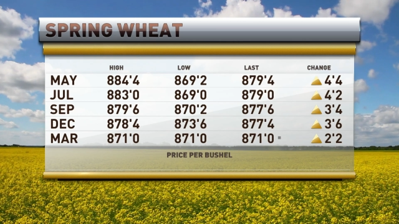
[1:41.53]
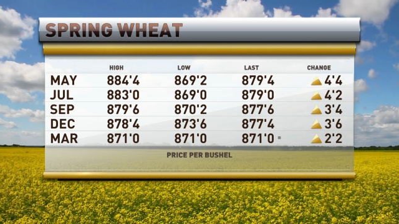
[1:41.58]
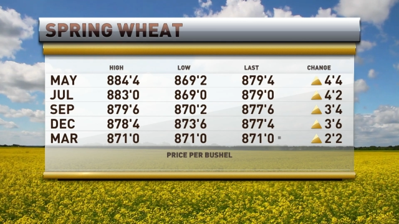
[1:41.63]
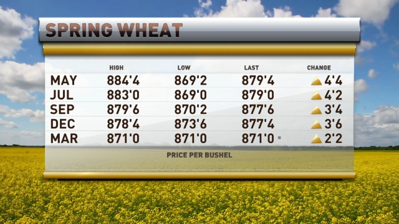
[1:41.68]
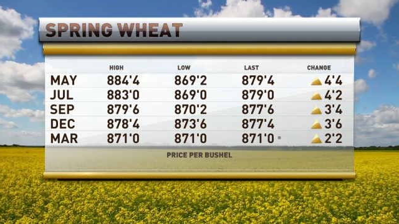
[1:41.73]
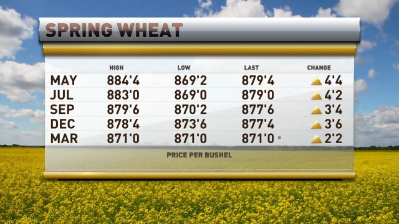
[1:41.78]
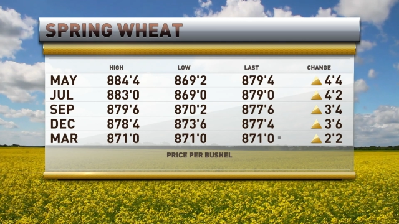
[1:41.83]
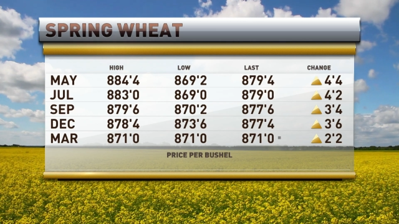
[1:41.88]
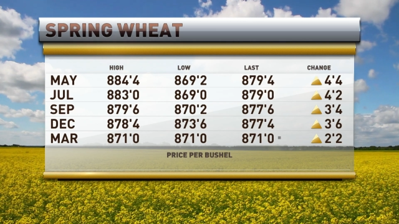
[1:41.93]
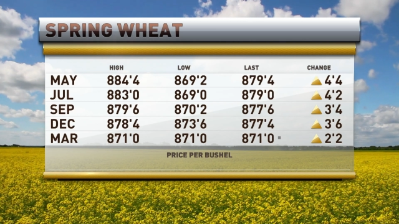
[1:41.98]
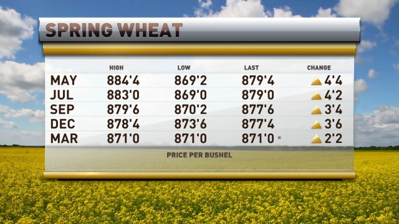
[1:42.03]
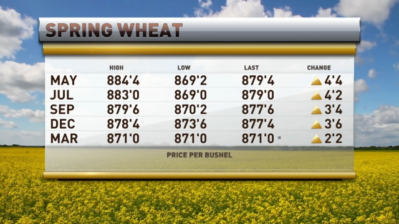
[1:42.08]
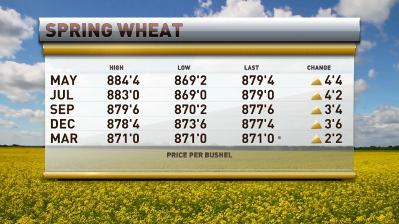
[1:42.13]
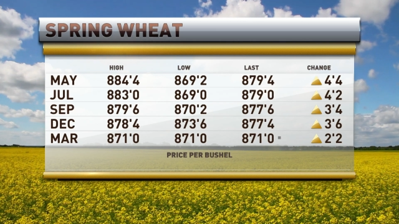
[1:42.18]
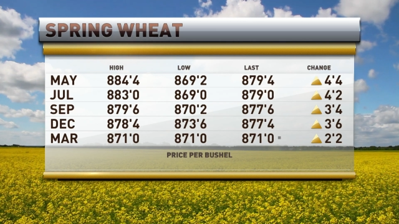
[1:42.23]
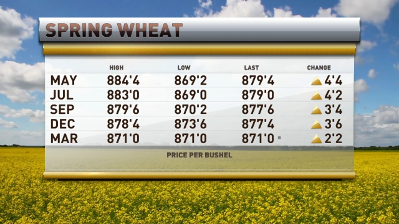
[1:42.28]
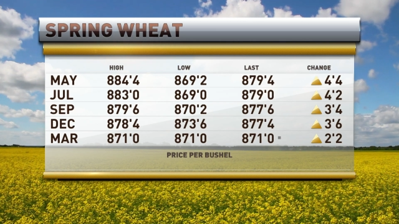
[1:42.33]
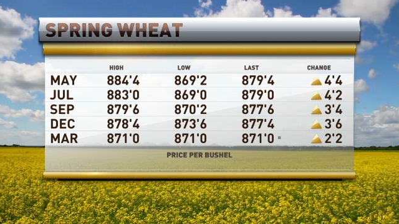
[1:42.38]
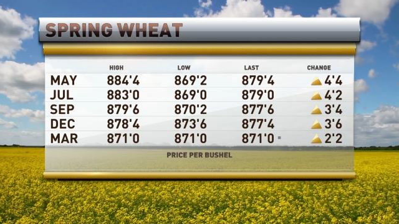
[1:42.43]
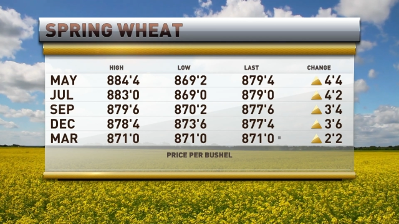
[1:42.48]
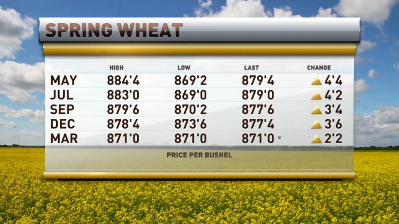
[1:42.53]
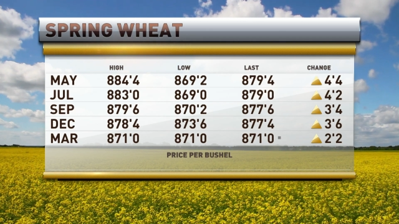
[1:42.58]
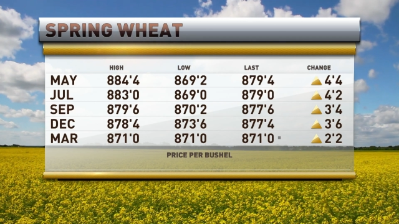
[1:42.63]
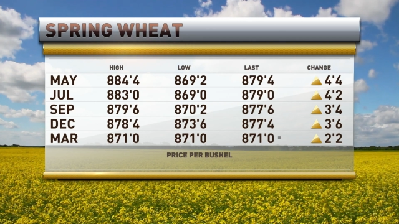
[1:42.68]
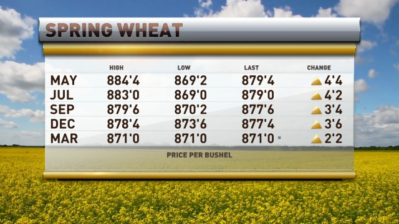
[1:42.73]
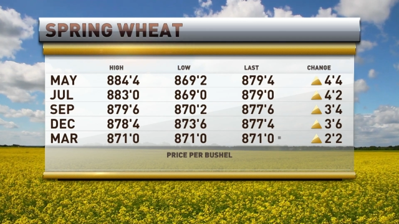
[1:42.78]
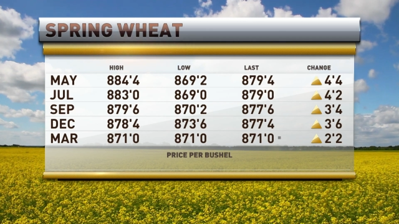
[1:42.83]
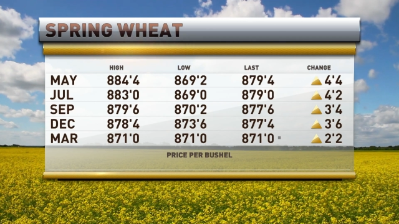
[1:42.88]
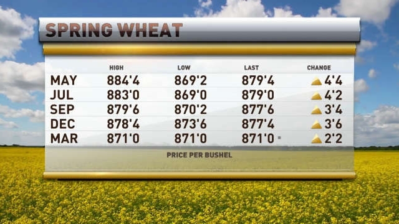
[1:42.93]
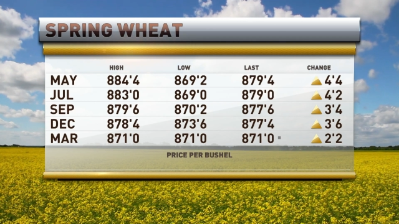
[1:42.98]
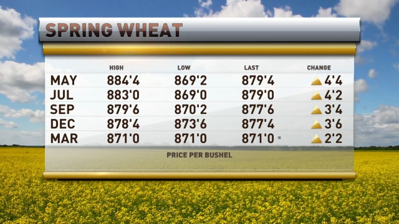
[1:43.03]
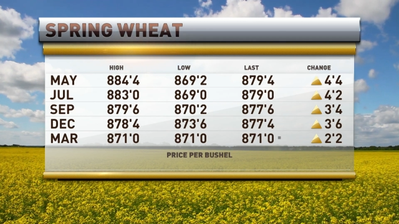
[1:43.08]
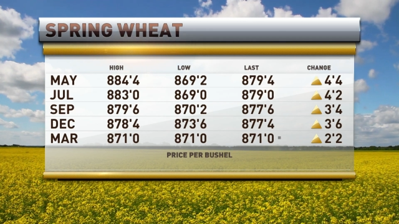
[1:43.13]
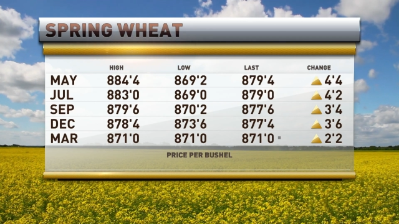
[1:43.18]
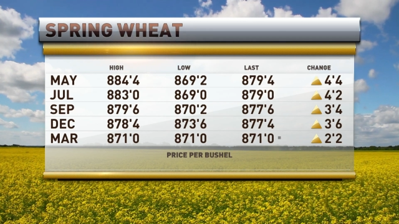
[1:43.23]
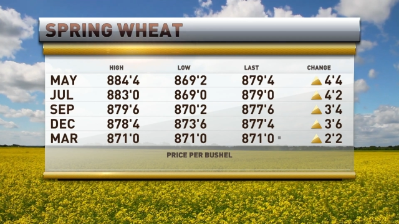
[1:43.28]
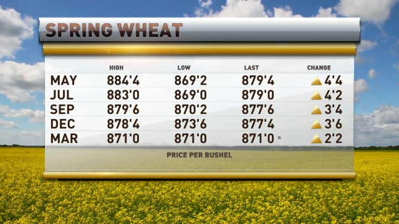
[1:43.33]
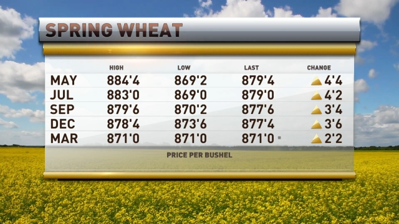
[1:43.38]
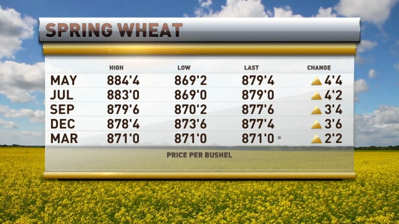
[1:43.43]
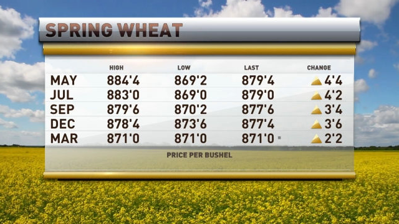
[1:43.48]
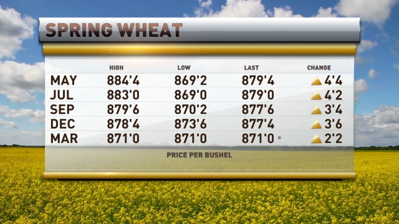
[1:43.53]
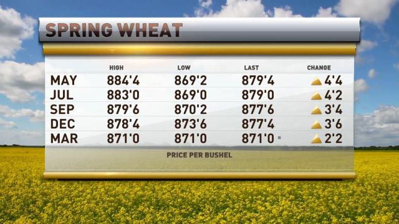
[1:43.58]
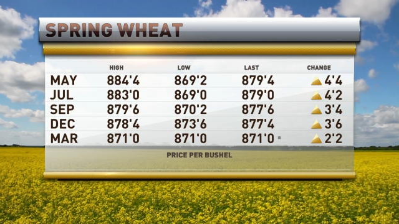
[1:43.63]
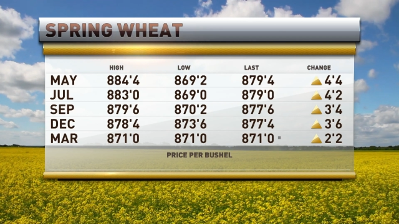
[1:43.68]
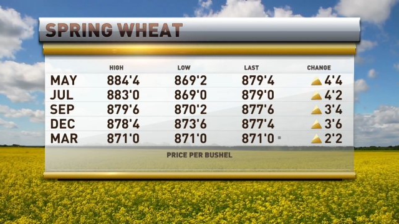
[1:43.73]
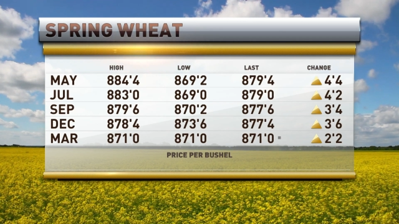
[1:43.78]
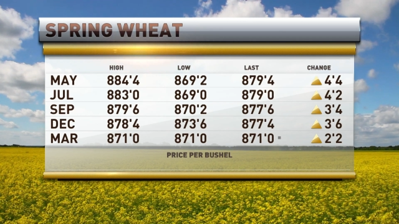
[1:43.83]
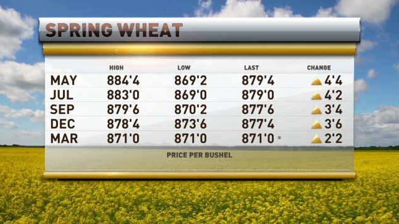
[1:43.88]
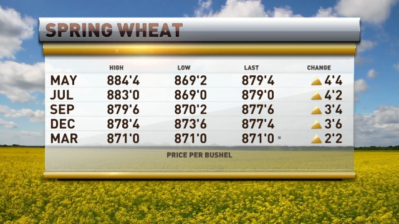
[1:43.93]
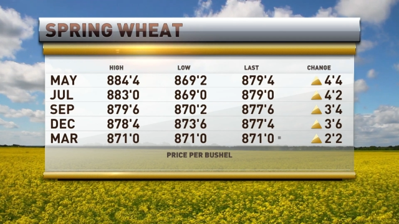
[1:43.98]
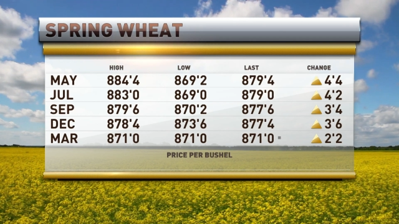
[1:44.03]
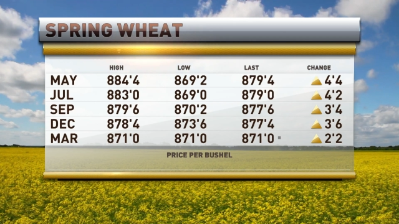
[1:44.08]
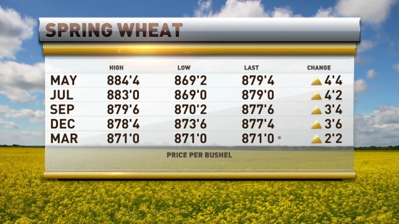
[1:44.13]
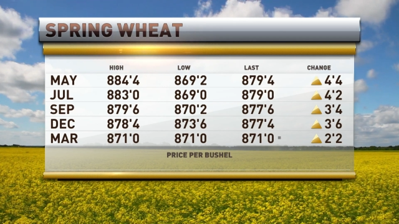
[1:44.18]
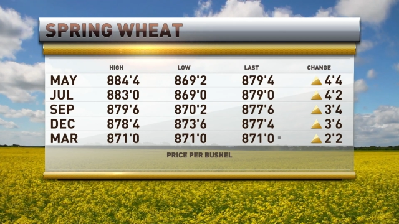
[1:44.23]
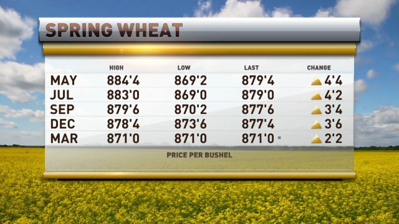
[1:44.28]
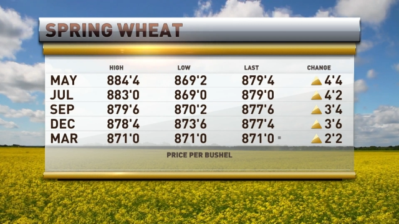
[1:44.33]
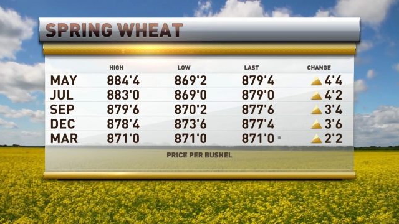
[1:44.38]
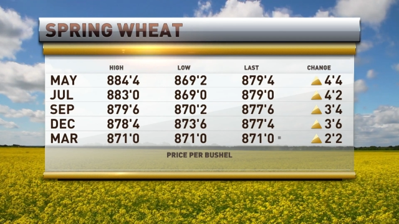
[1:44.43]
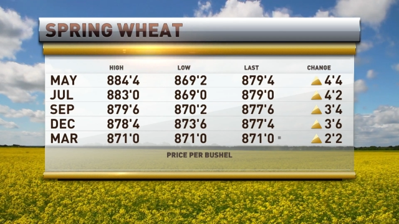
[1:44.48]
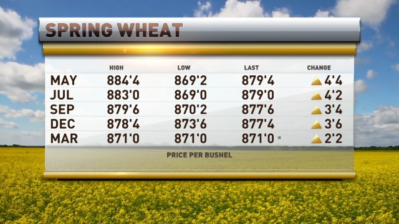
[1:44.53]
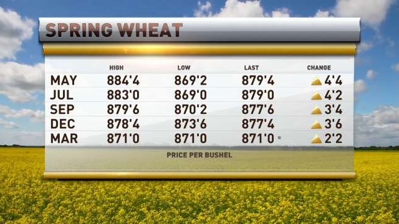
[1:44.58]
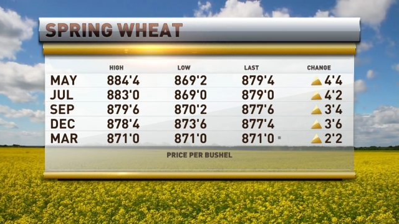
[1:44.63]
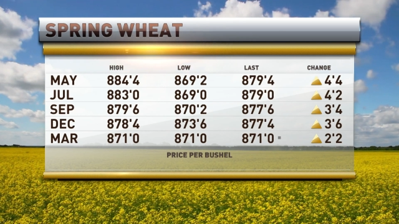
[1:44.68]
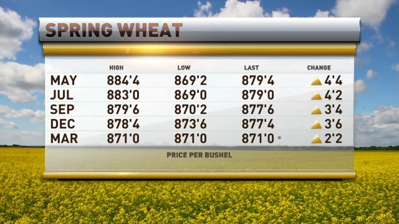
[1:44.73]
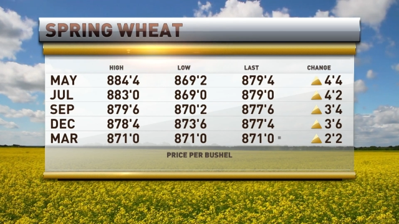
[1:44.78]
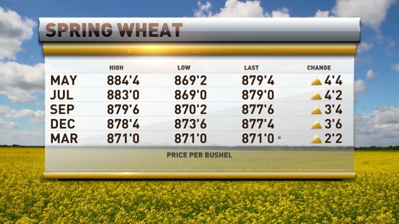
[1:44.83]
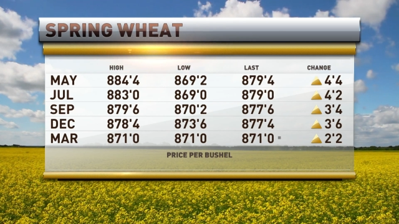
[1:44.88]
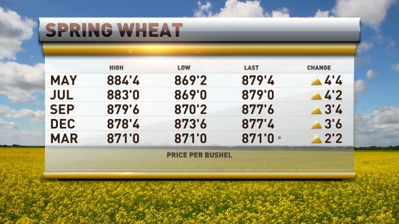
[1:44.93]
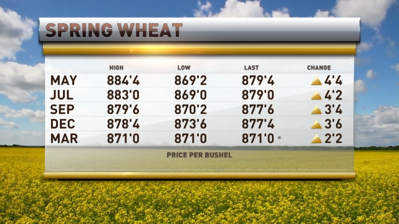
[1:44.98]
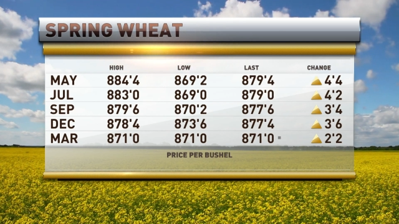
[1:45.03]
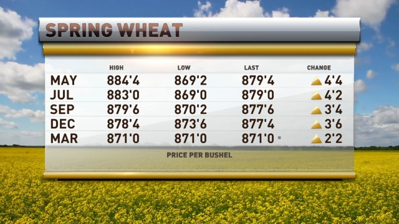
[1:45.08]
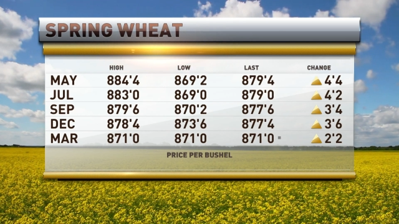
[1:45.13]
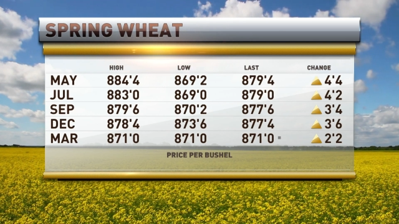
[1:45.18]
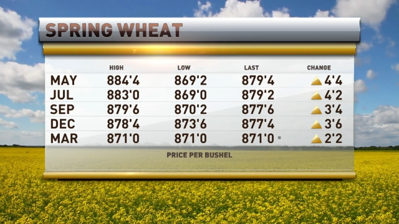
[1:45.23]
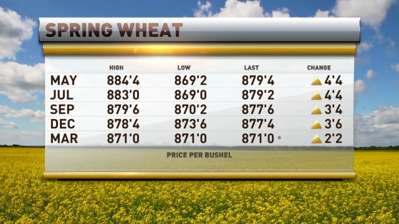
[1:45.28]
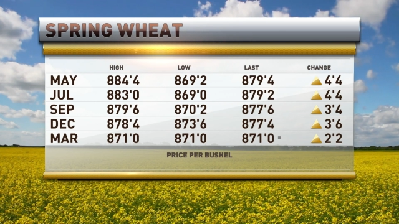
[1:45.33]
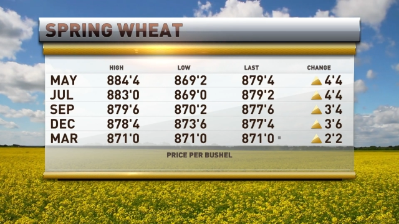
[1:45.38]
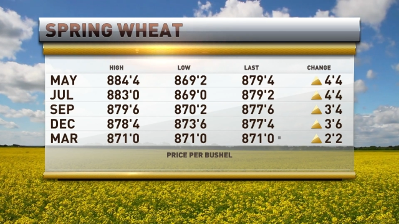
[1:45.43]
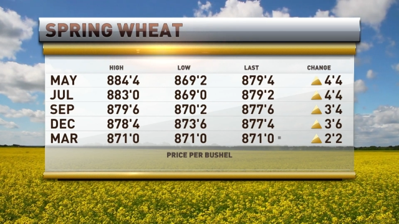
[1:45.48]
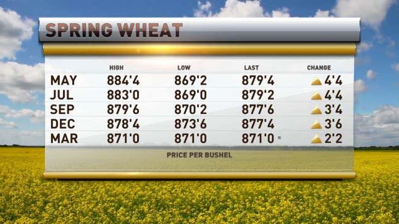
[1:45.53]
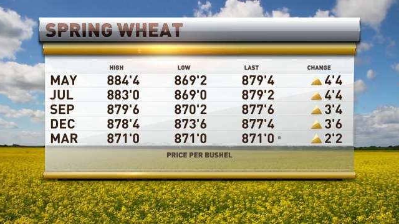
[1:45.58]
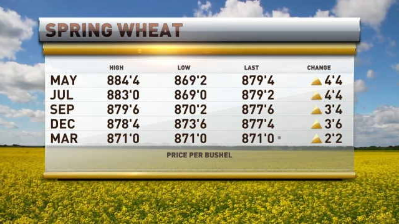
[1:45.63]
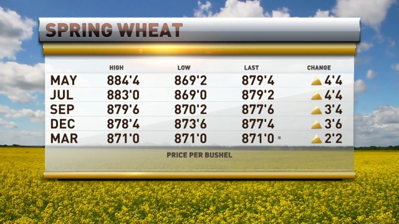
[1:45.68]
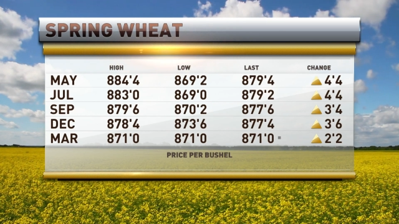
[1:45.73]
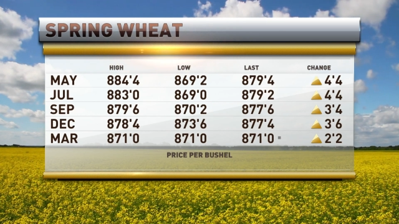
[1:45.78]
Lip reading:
(no speaker visible)